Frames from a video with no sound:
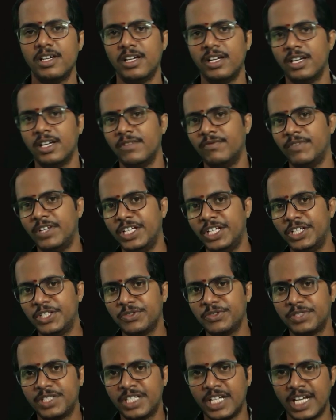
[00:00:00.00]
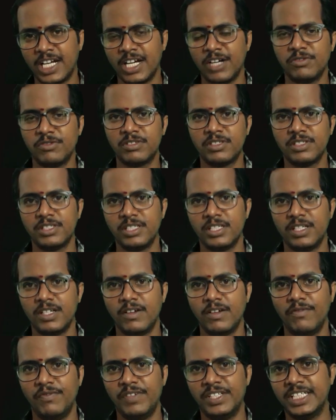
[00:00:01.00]
We need to check out
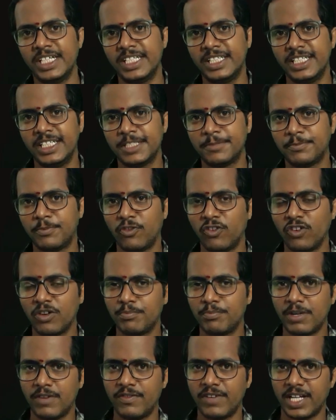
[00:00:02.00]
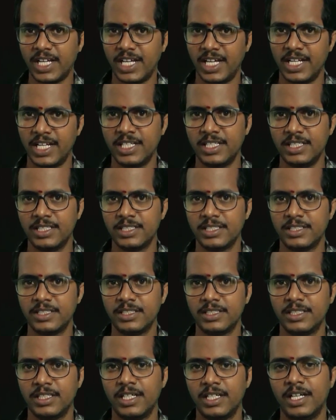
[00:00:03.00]
whether this 4 power n
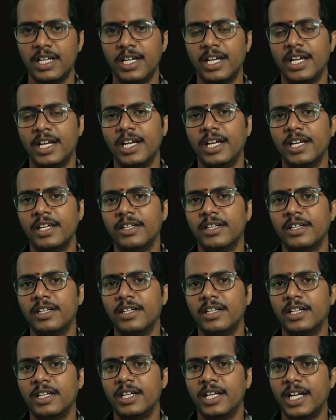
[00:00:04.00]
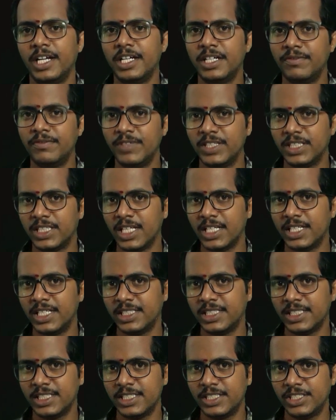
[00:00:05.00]
end with the
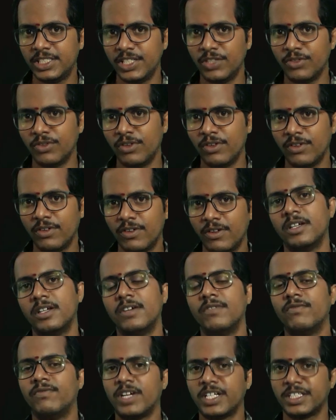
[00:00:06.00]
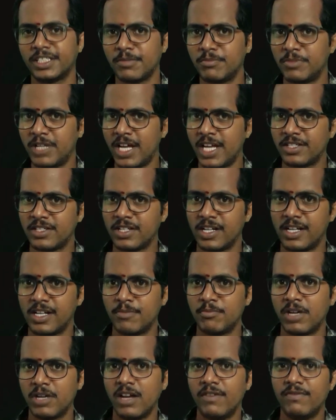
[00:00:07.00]
digit 0 for some natural
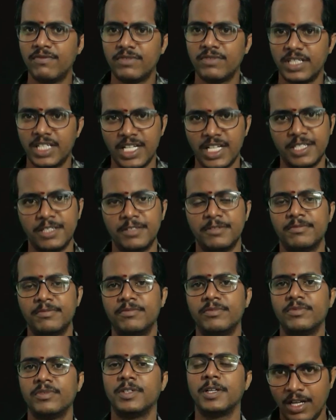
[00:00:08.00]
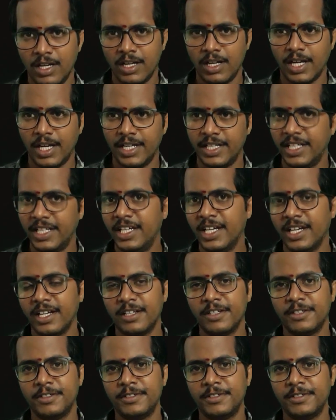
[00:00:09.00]
number of n. And here,